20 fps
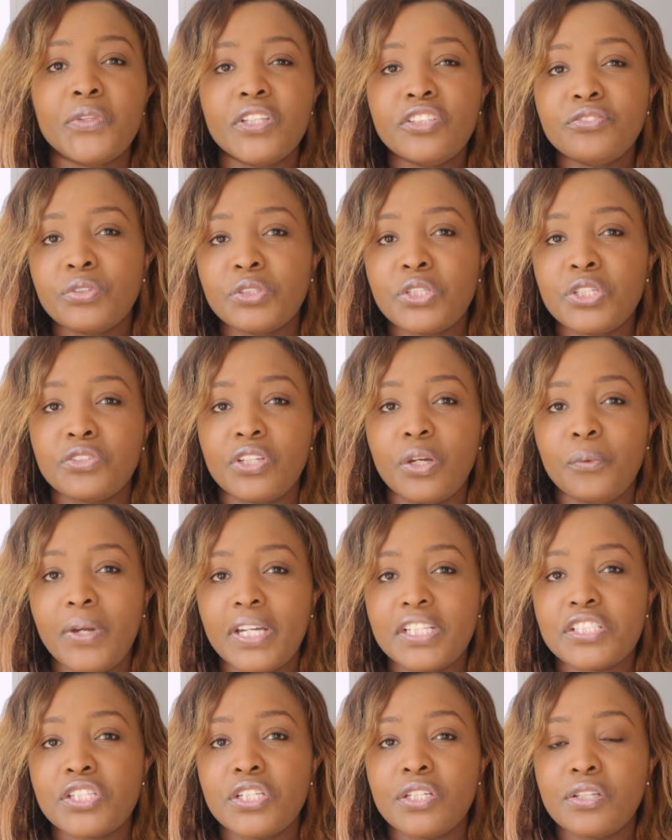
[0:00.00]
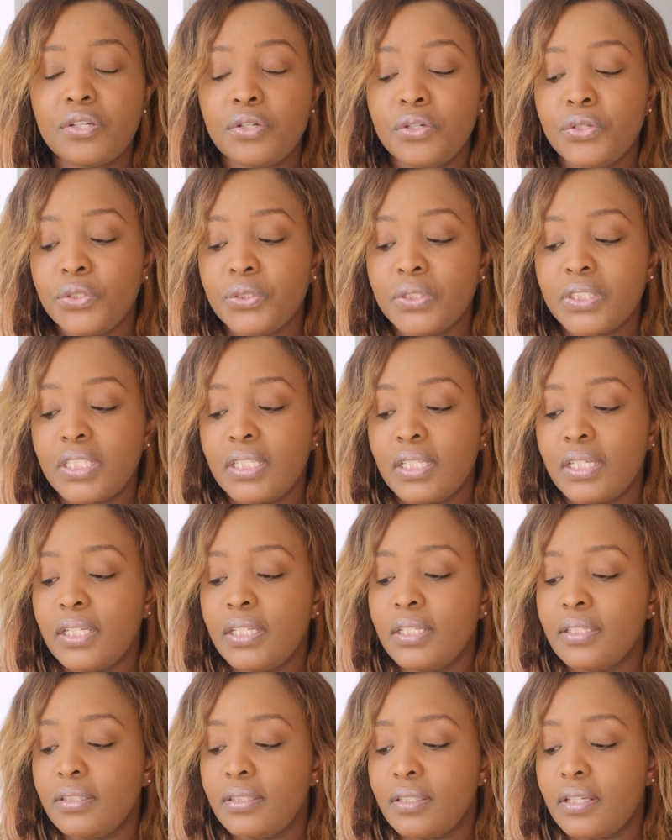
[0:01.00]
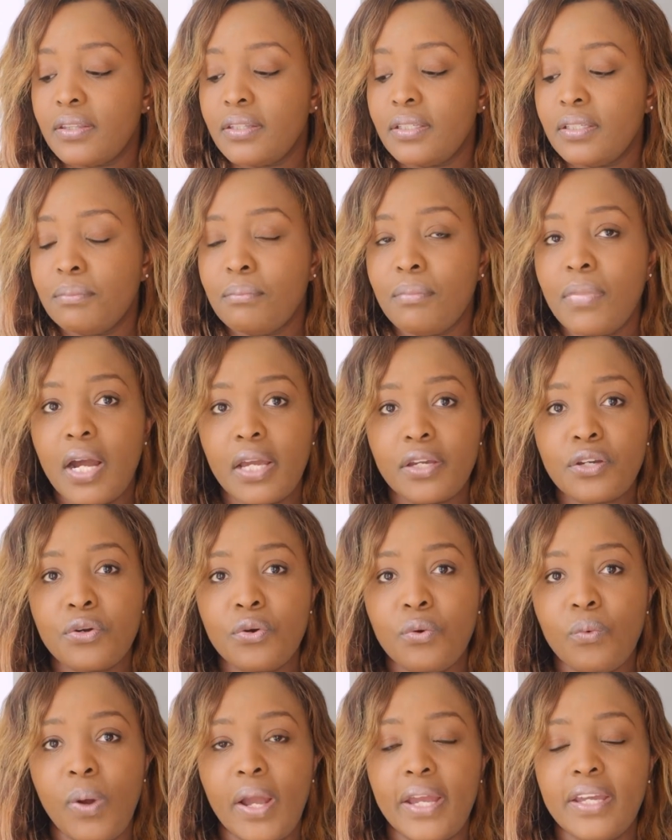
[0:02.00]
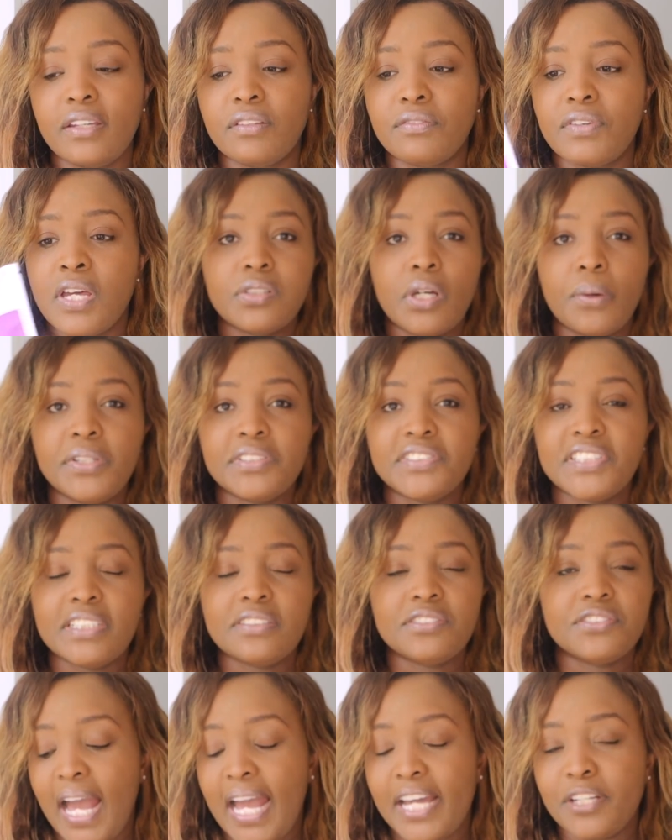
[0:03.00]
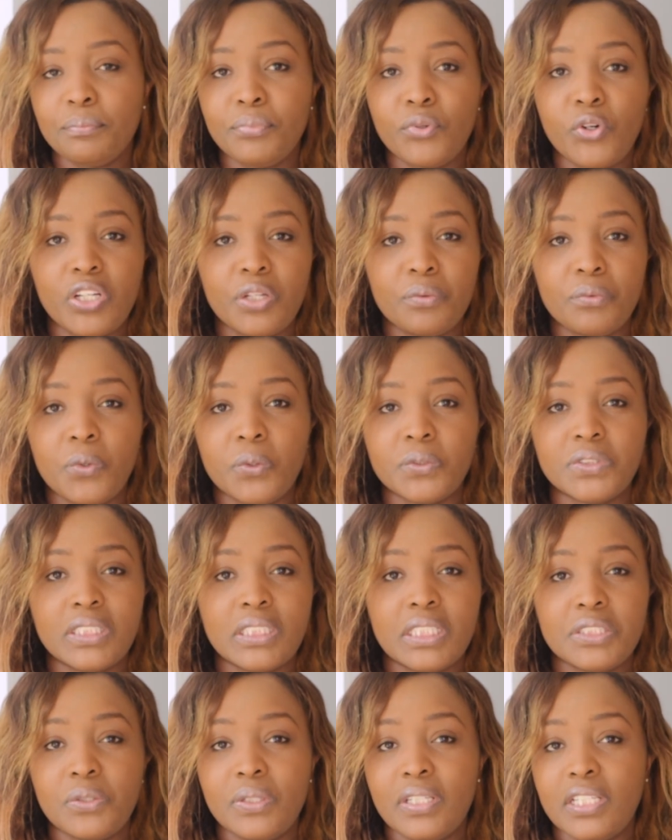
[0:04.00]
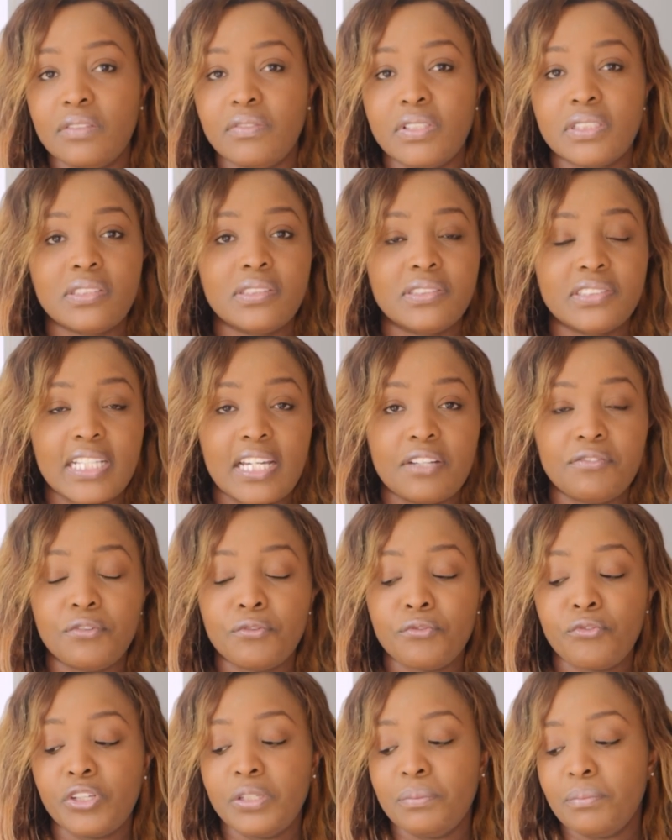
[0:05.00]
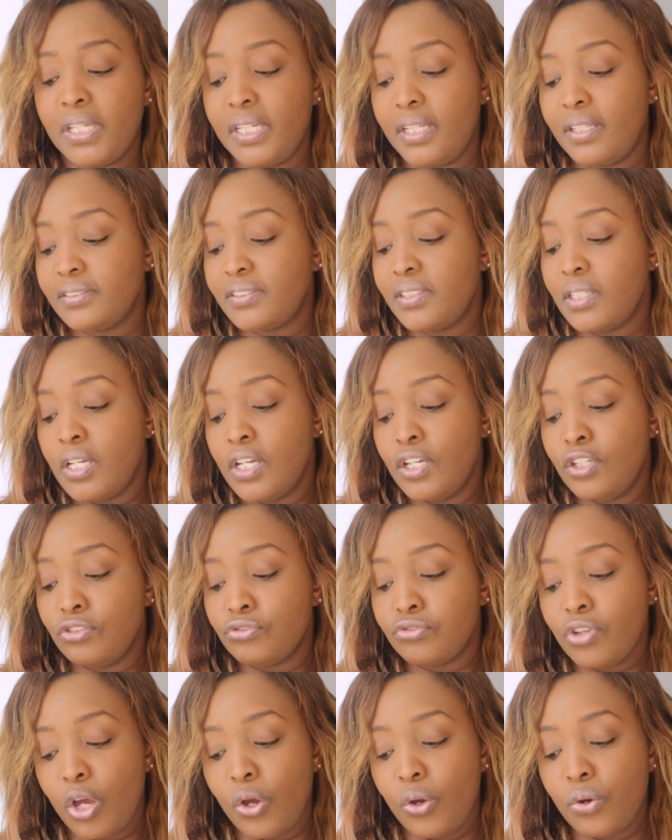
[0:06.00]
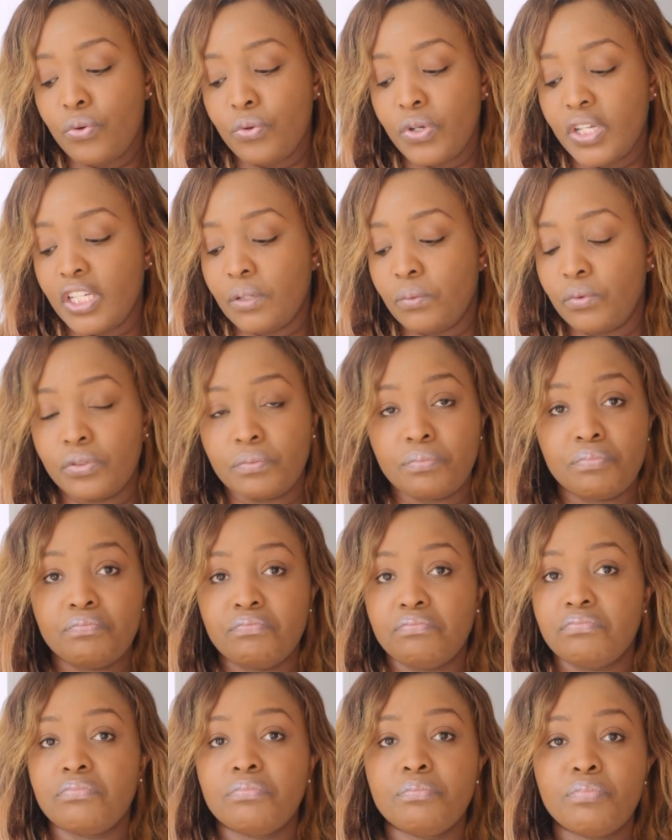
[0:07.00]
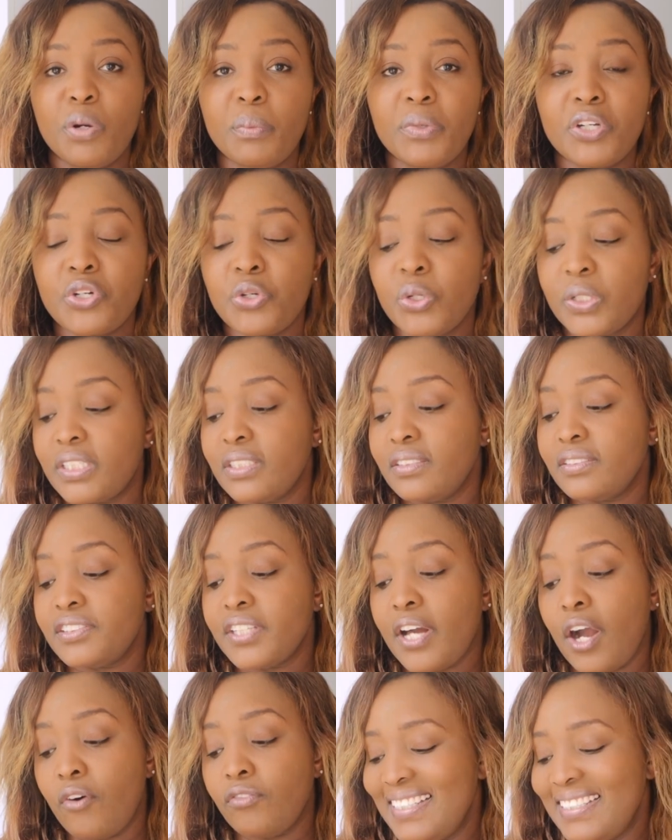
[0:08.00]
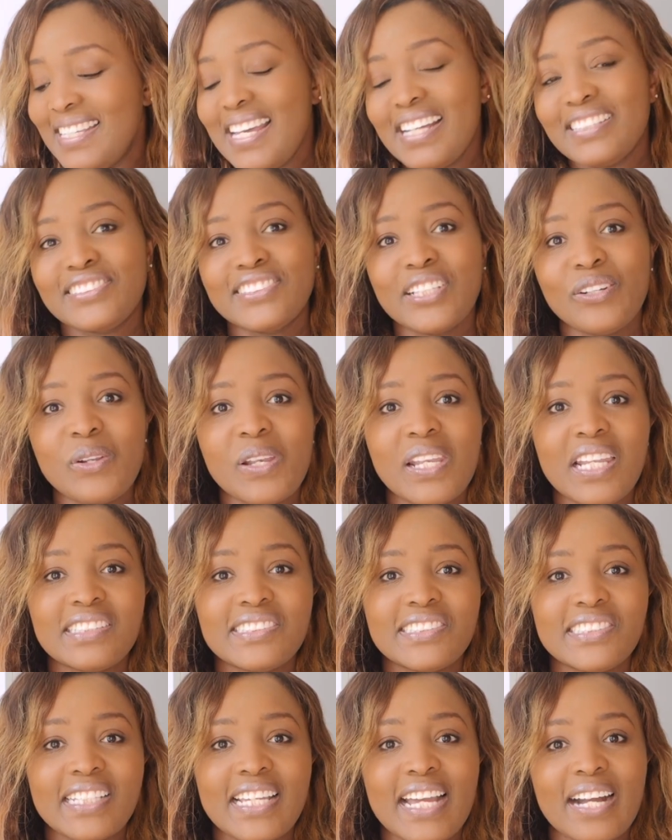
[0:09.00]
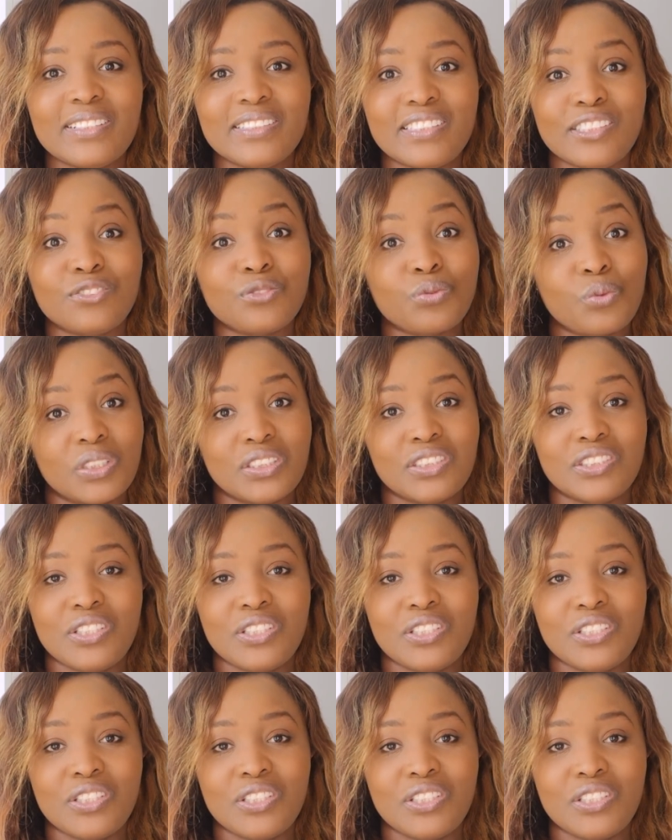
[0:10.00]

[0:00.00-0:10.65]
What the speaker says: this one you don't actually cook in the microwave. So it says add boiling water and then you leave it to stand for 3 minutes. So it would probably cook itself. Yeah, so let's see how this one